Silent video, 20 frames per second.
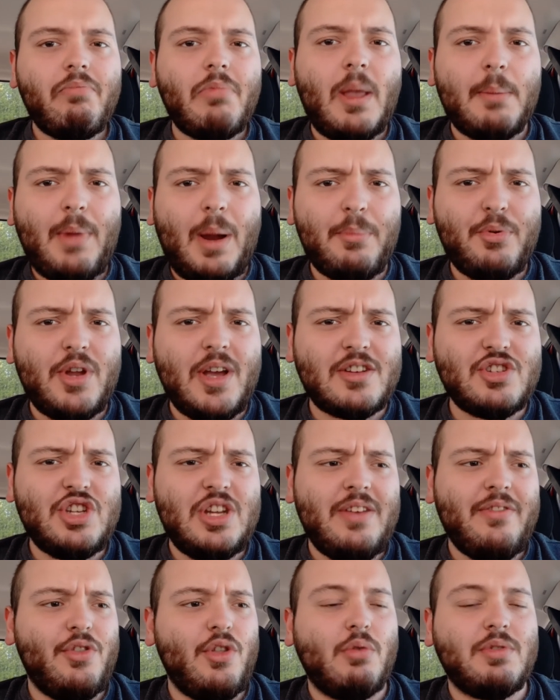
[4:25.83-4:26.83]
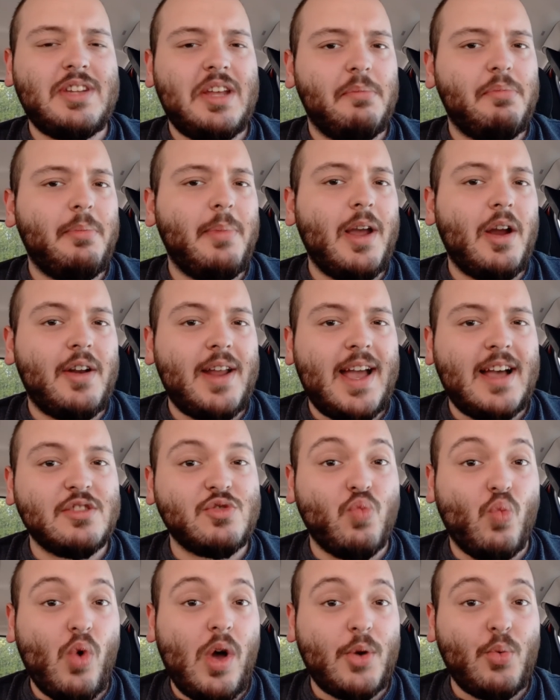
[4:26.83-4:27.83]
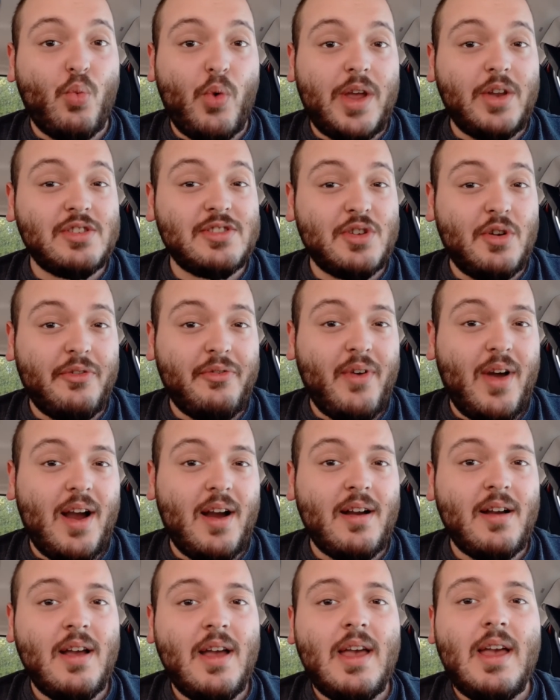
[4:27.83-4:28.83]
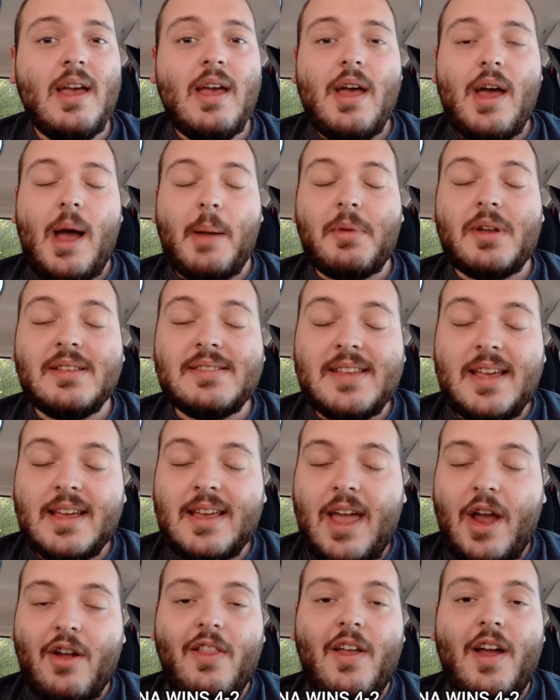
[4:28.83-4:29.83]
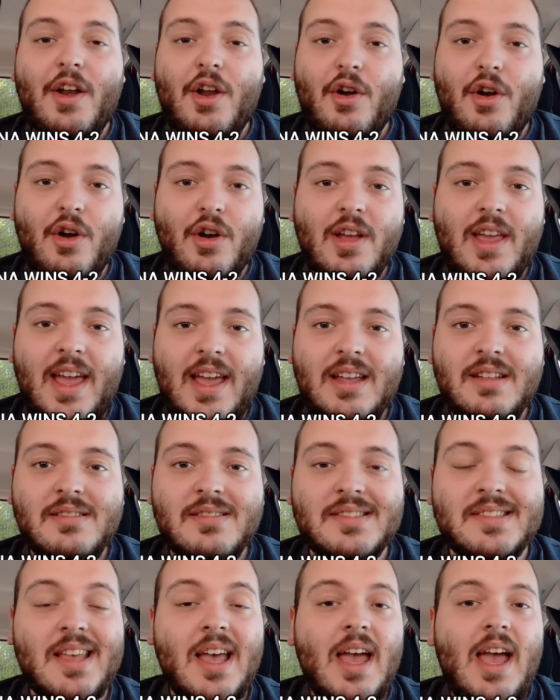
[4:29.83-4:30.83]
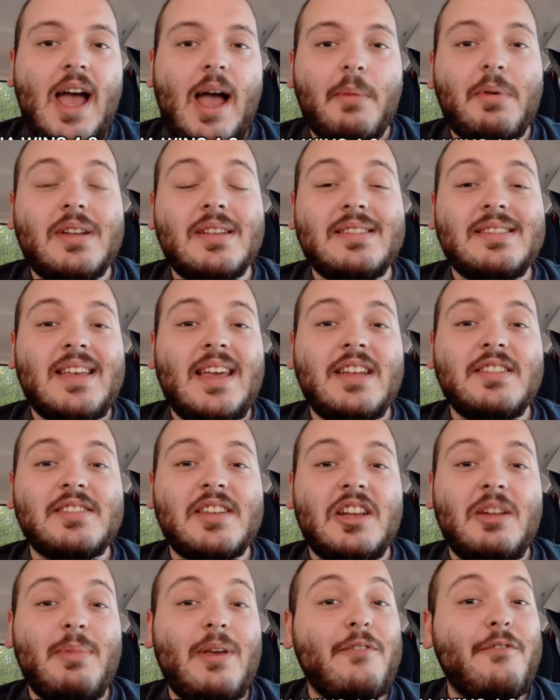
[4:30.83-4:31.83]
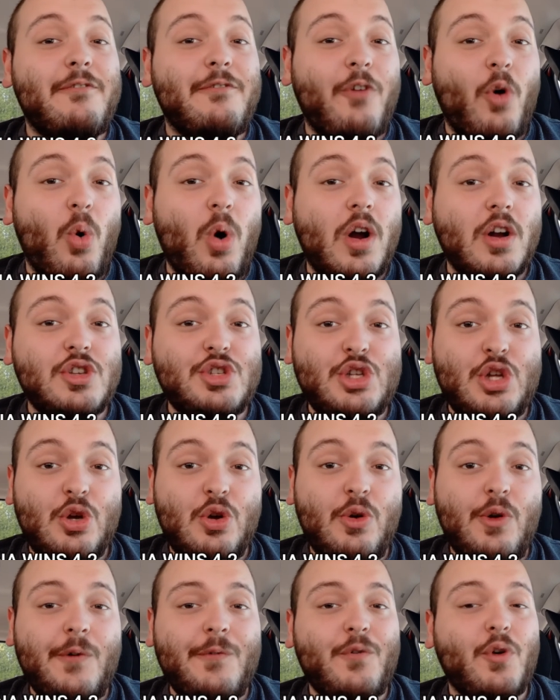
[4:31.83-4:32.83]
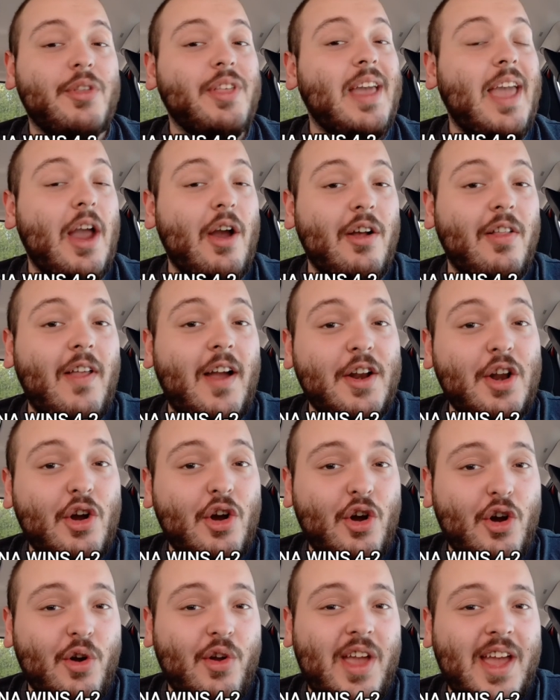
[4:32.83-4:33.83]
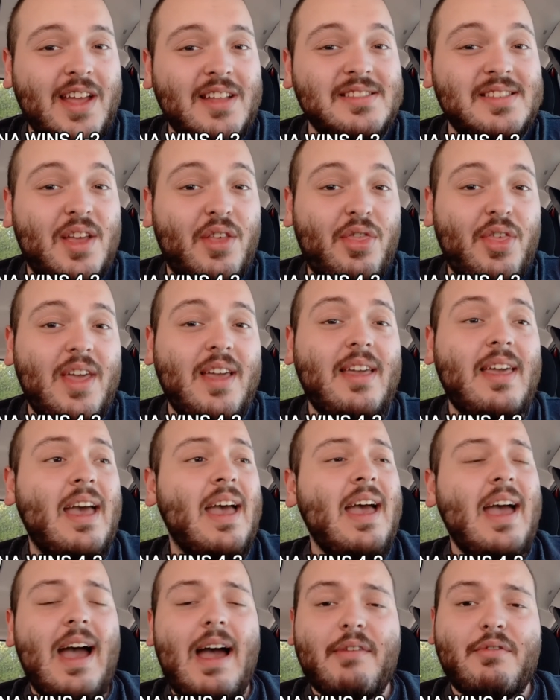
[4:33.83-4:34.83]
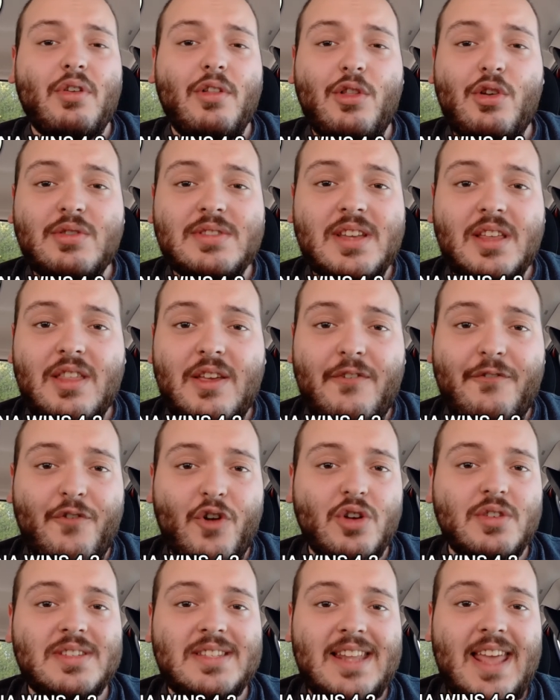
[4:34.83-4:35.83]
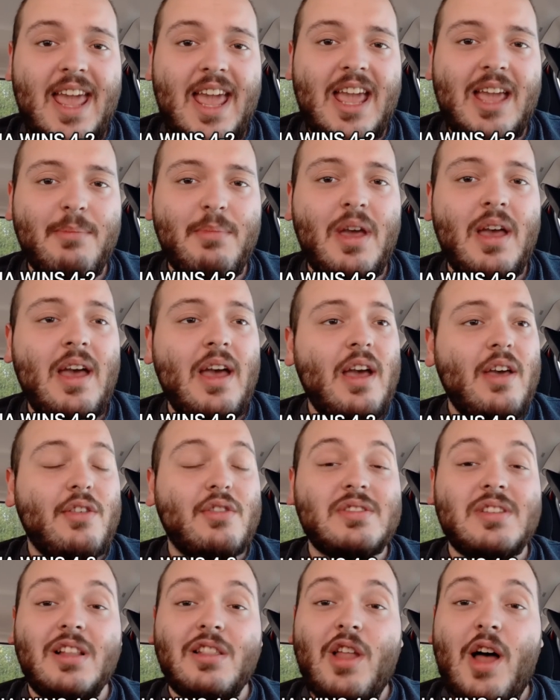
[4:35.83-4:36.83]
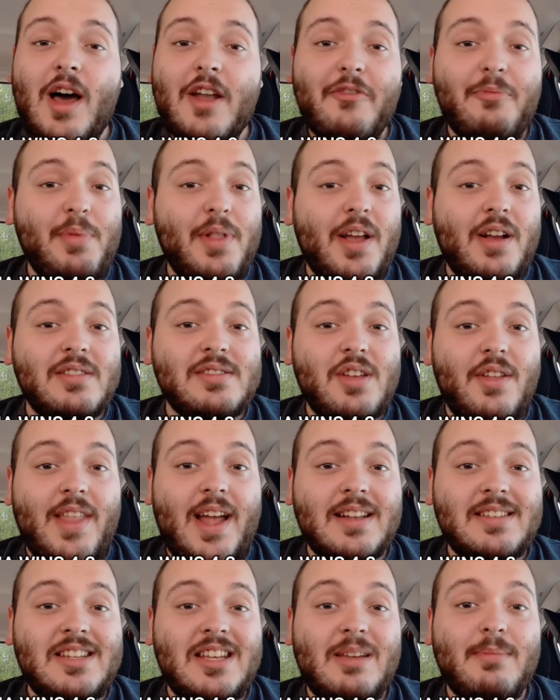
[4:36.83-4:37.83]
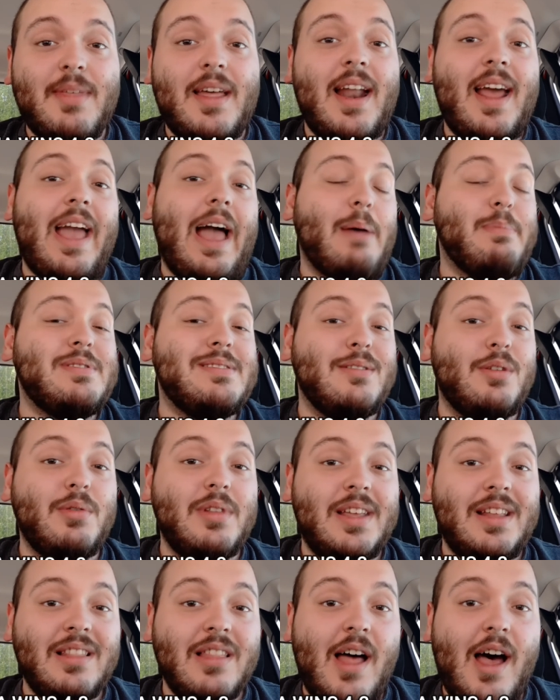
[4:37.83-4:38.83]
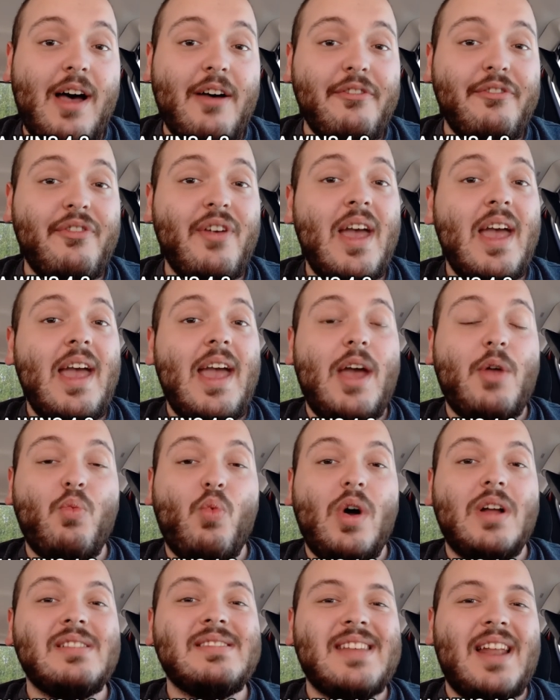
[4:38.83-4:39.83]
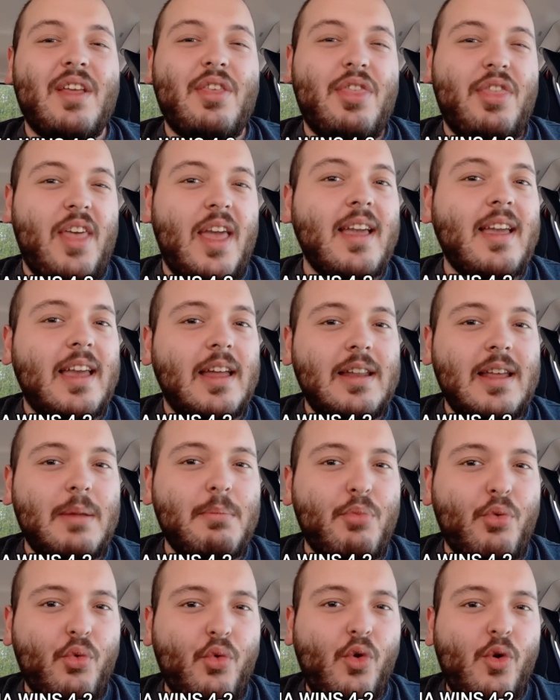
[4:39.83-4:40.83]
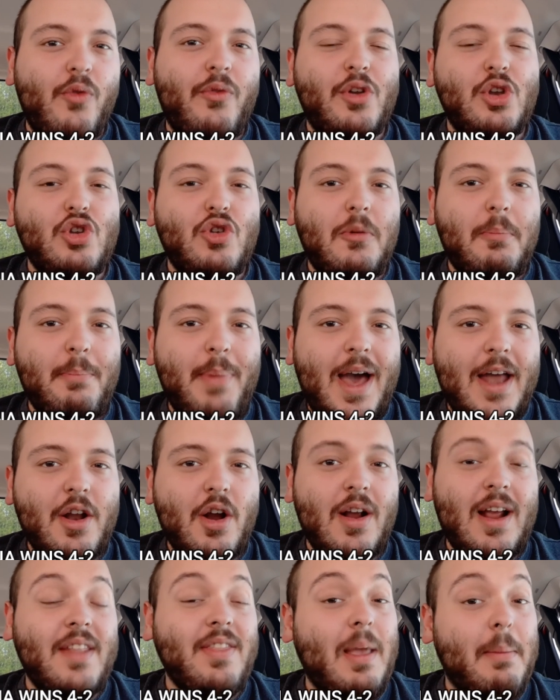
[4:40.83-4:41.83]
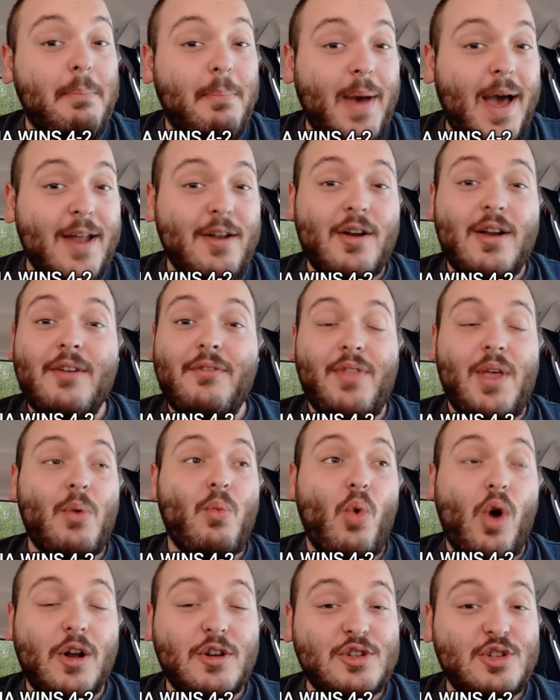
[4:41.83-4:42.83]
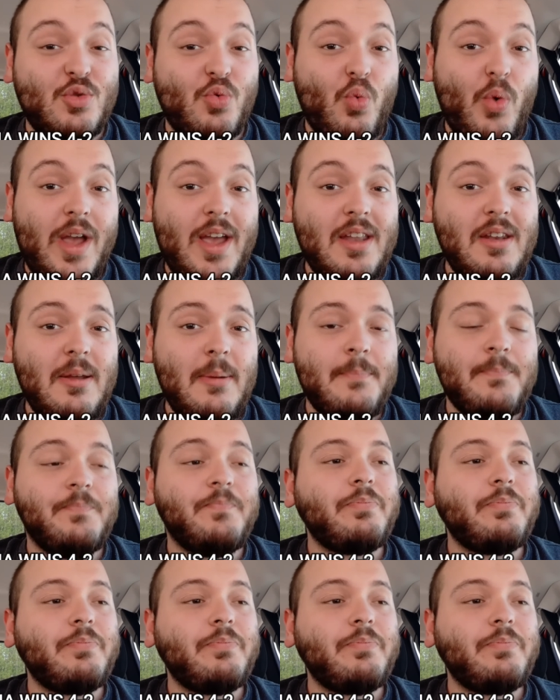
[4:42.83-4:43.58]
my prediction, even though Tampa Bay already has one win so far, I'm going to say Carolina Hurricanes. I'm going to say it's going to be 4-2 for the Carolina Hurricanes. I think after losing the first game, there's a lot of players on that team that I absolutely love and ones that I think can improve and do better, and they better if they want to win.